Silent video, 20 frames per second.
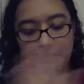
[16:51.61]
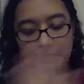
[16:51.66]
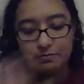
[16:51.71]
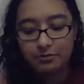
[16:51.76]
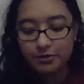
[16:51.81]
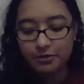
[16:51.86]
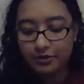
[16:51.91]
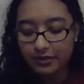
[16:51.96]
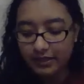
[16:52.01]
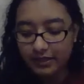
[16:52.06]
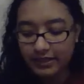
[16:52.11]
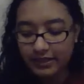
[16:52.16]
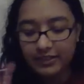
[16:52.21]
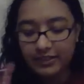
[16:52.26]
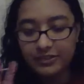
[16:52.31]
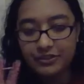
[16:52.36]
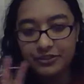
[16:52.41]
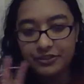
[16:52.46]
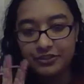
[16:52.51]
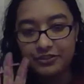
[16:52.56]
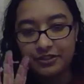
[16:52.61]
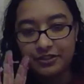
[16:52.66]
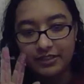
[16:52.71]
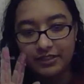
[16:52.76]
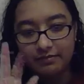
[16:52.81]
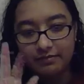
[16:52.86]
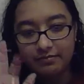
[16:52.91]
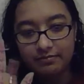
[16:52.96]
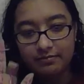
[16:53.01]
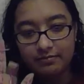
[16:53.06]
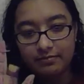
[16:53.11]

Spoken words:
pulling each string,